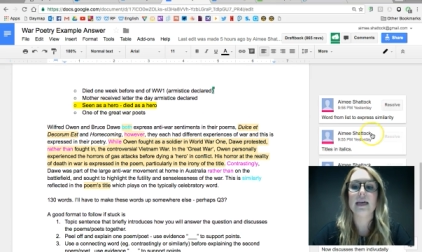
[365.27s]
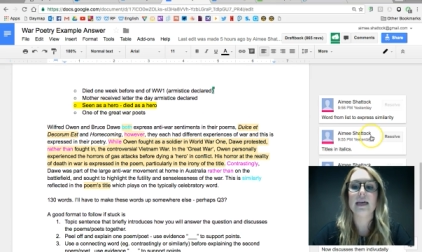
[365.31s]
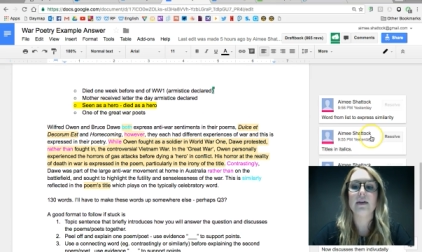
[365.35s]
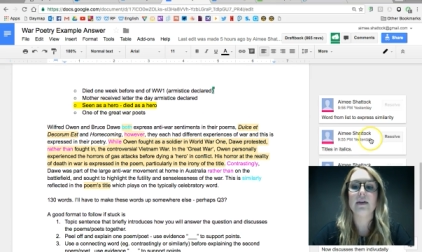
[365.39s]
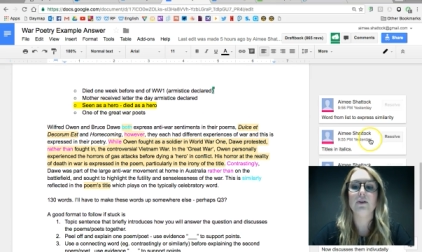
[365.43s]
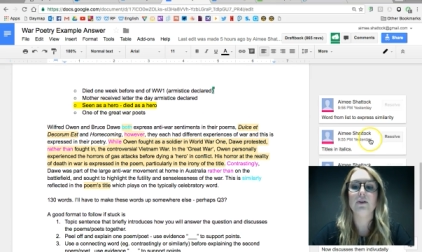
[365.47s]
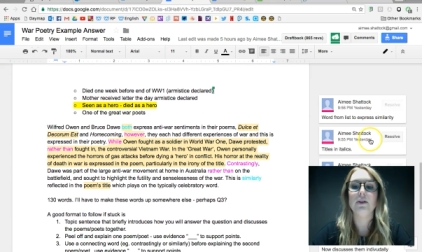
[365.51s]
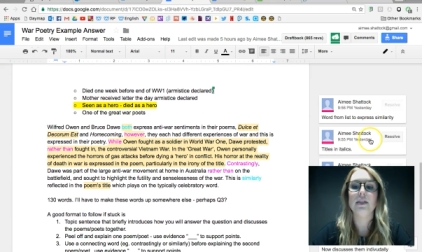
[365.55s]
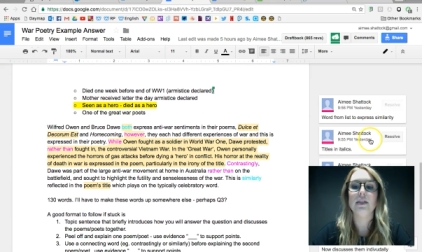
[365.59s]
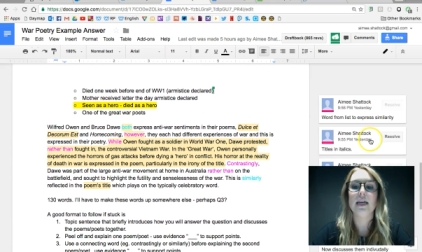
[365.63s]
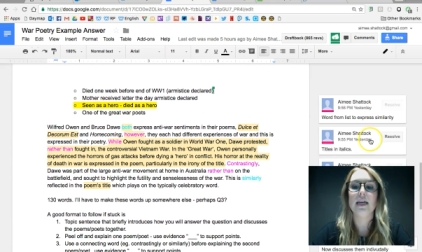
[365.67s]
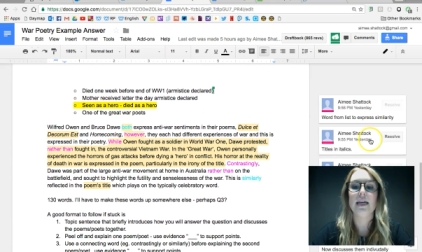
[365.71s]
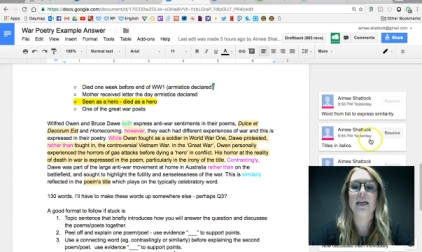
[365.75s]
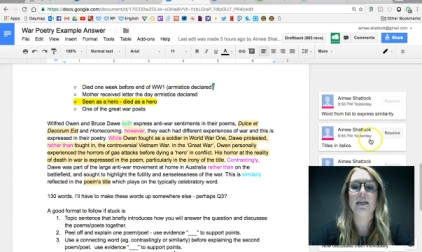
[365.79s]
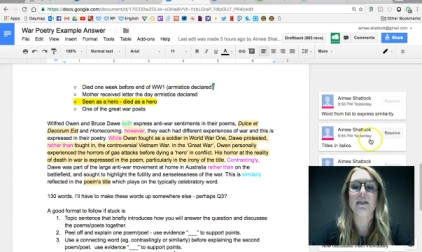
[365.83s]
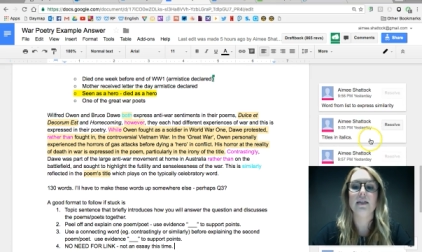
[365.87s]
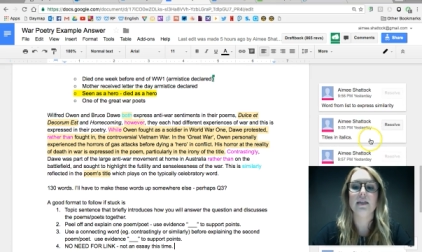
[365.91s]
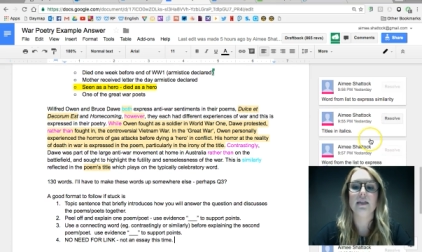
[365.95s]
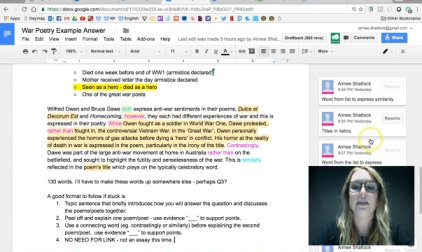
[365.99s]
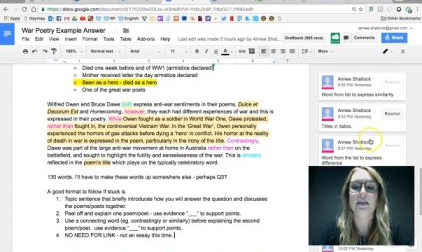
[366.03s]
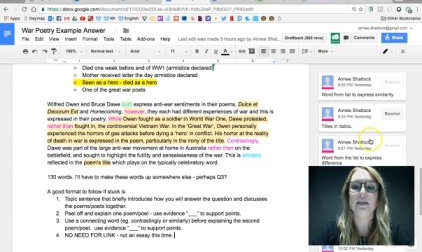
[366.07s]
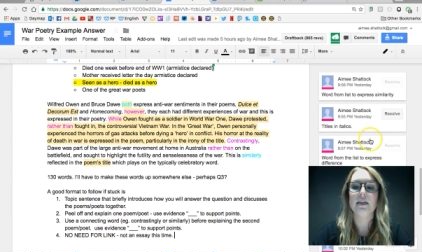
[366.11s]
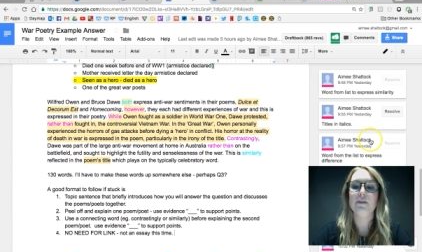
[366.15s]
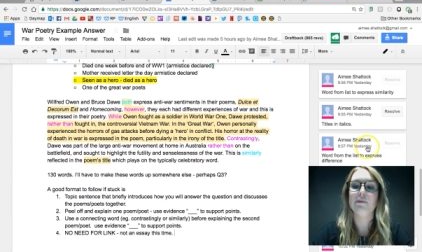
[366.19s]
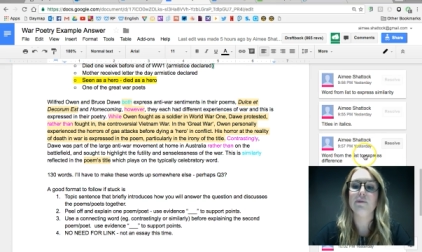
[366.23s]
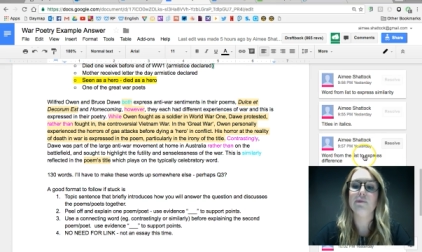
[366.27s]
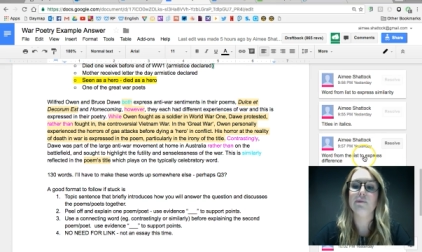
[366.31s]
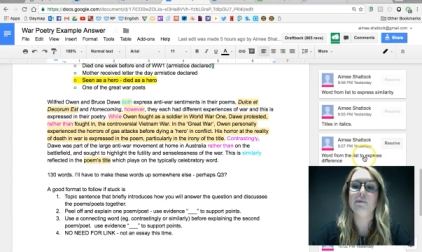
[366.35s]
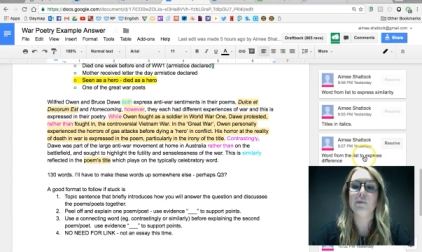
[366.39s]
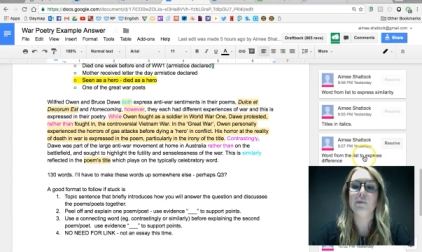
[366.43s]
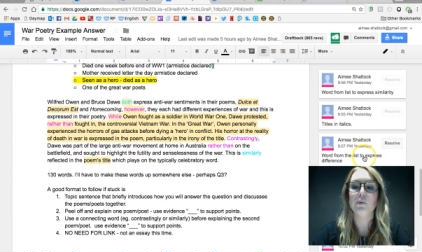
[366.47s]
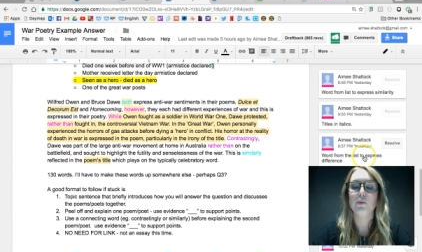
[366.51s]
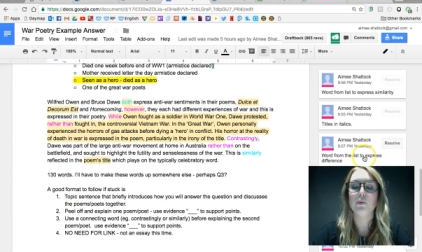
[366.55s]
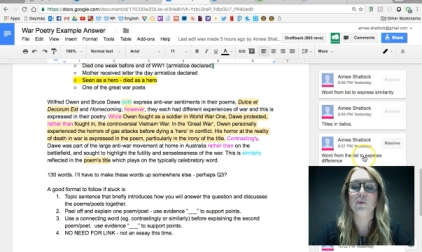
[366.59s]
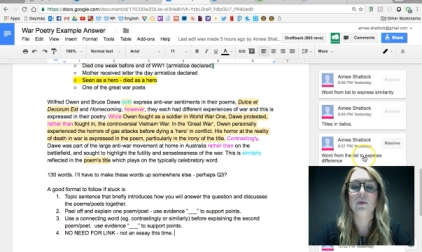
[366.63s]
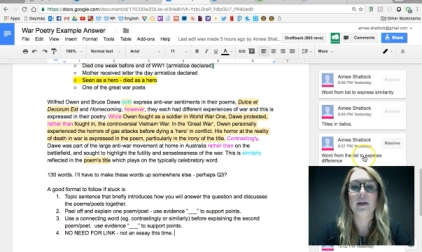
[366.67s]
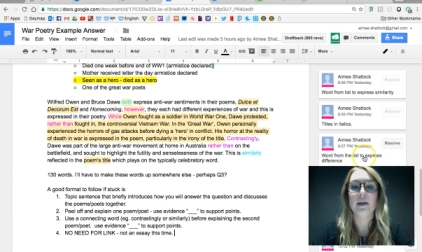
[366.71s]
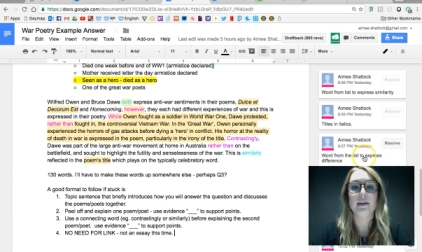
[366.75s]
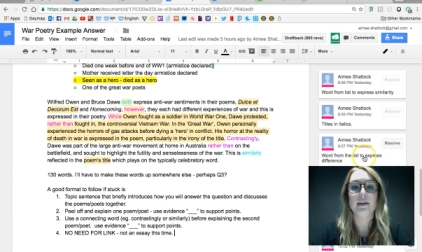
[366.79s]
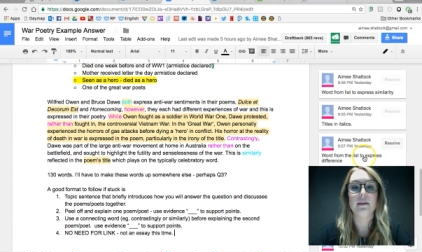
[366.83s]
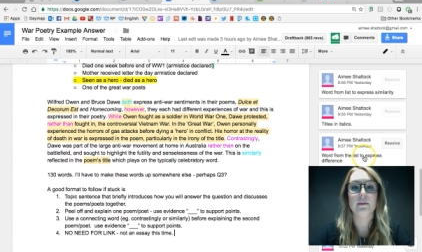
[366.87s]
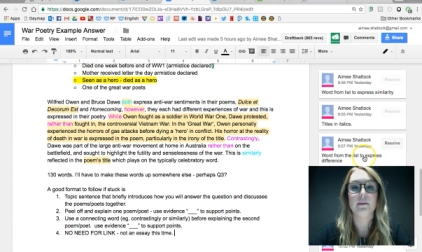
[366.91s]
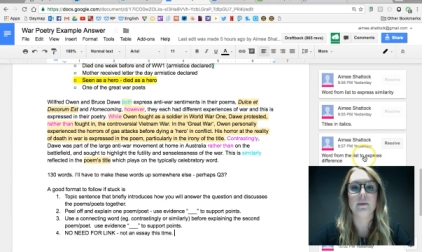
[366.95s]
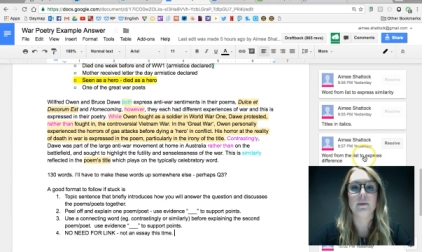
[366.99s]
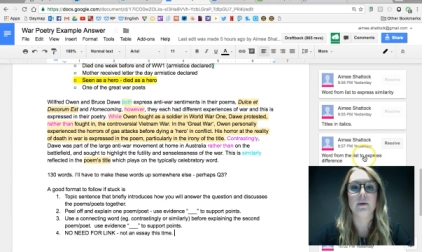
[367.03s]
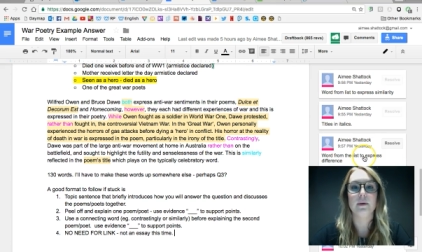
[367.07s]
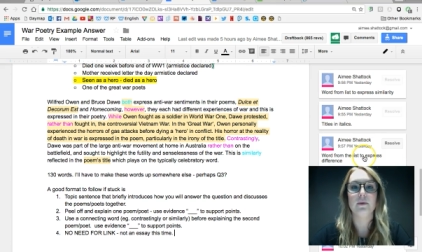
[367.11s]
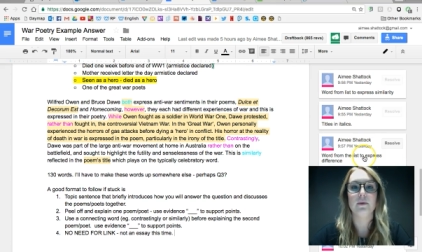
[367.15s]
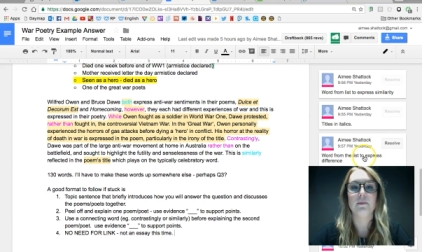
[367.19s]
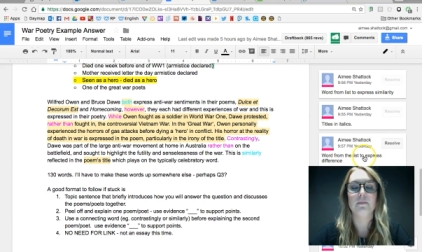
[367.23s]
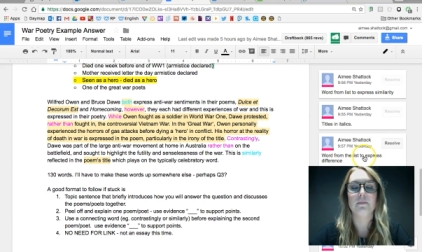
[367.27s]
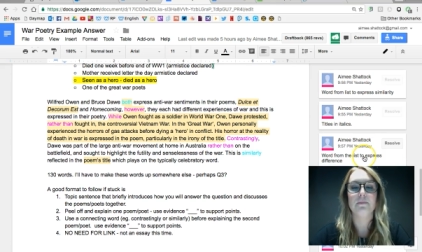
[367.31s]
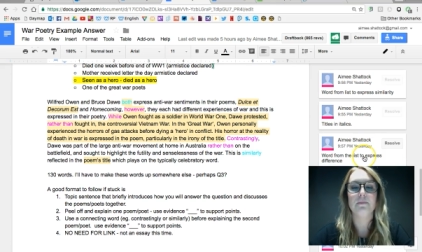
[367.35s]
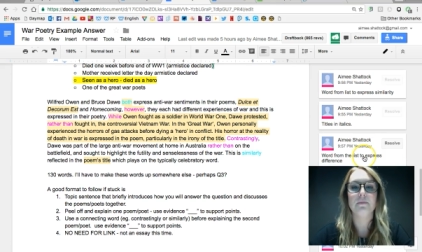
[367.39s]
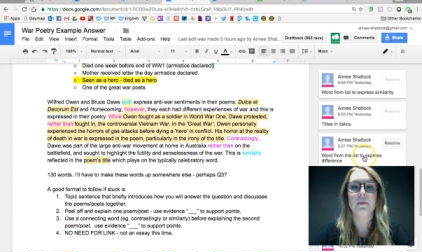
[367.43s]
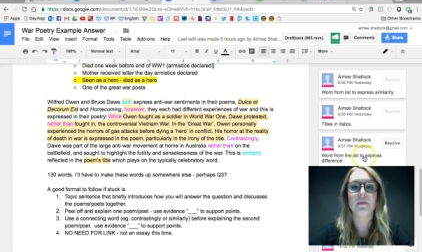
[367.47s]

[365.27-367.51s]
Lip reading: annotated in full as well.